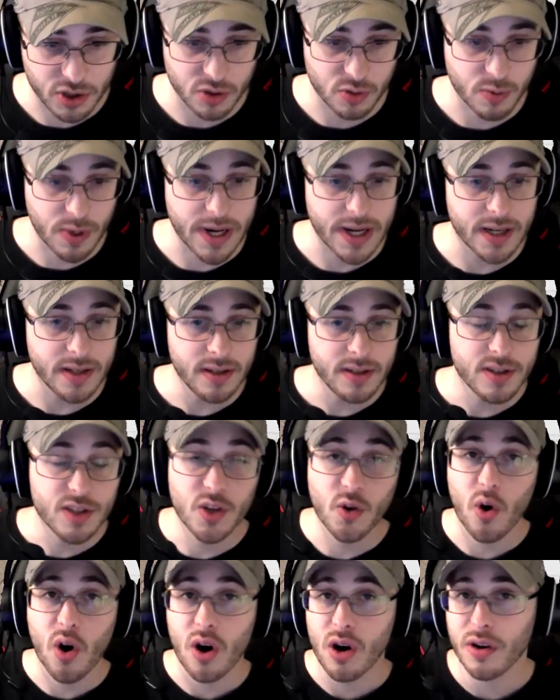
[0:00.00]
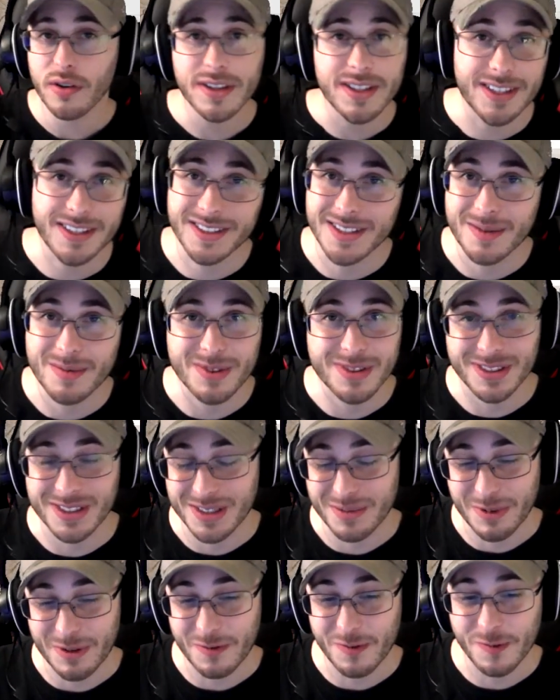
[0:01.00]
terrain, so all these exhibits are
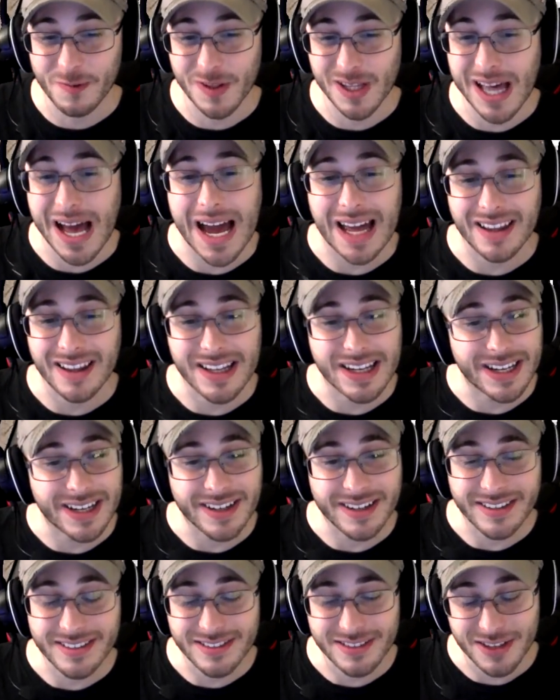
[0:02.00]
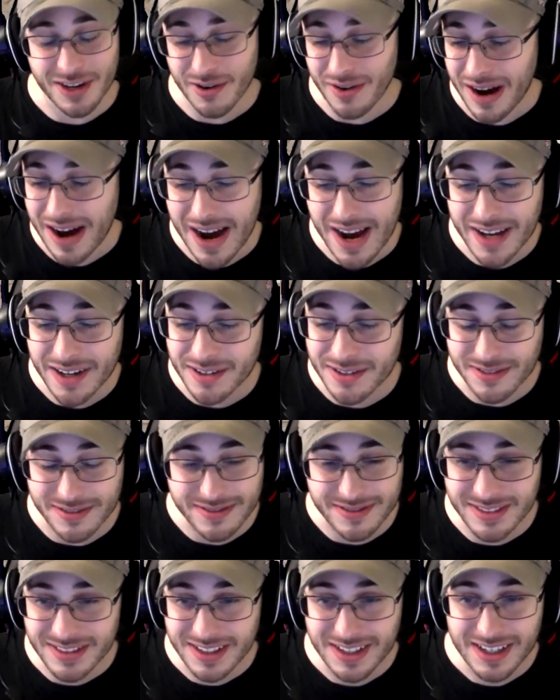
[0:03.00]
going to be flat land, so I don't...
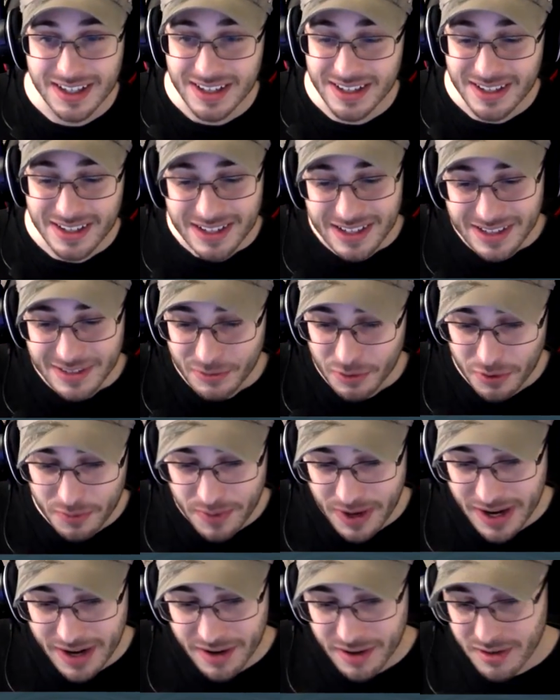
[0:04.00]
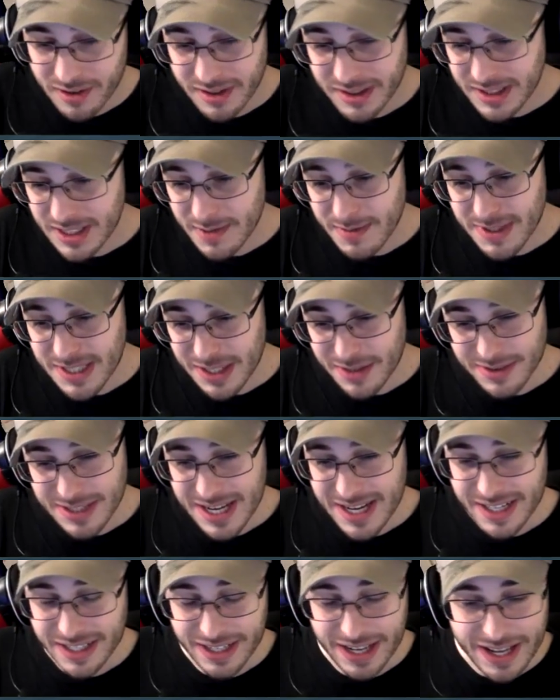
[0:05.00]
With my other exhibits, I was
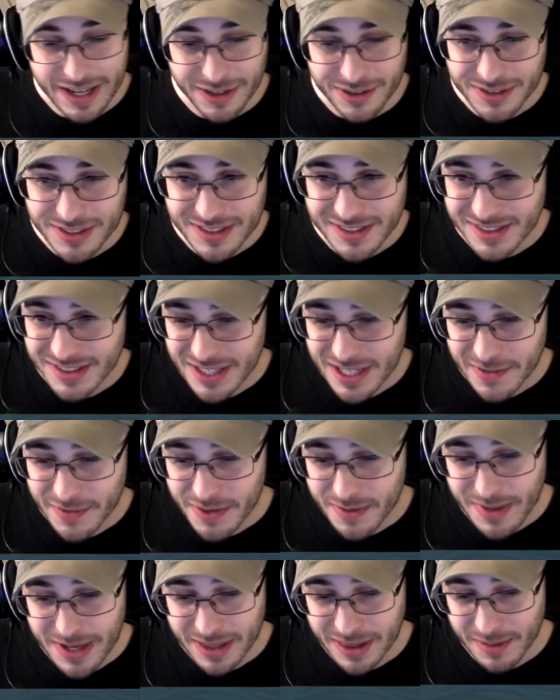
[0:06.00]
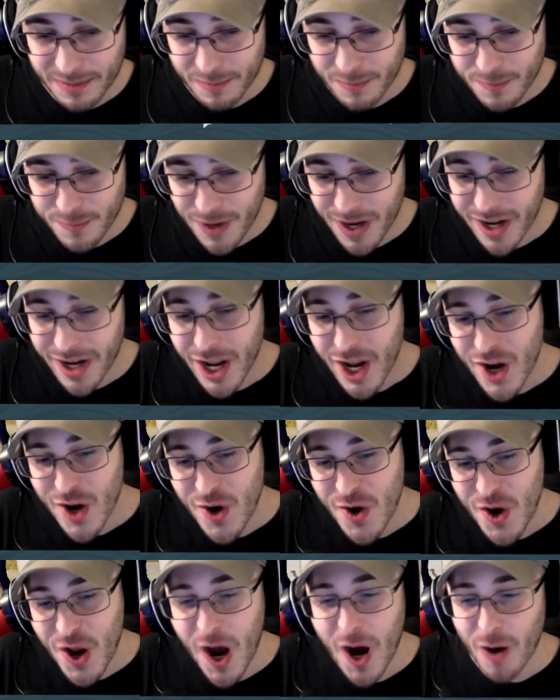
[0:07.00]
adding hills and stuff to make them fun.
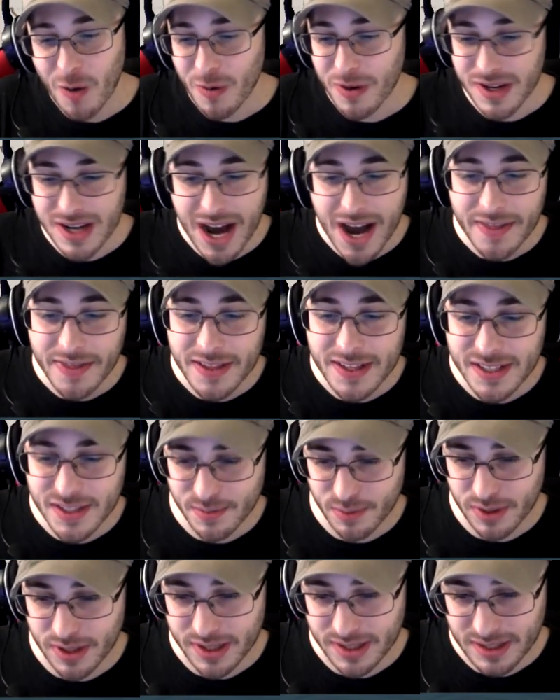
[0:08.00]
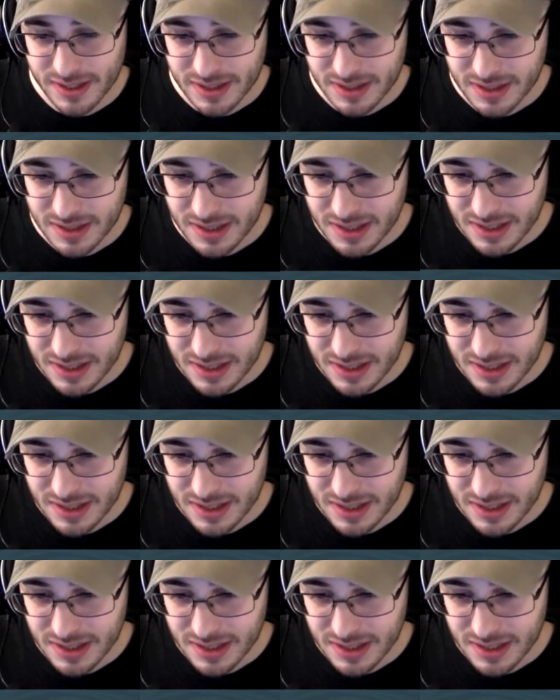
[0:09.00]
No, not this place.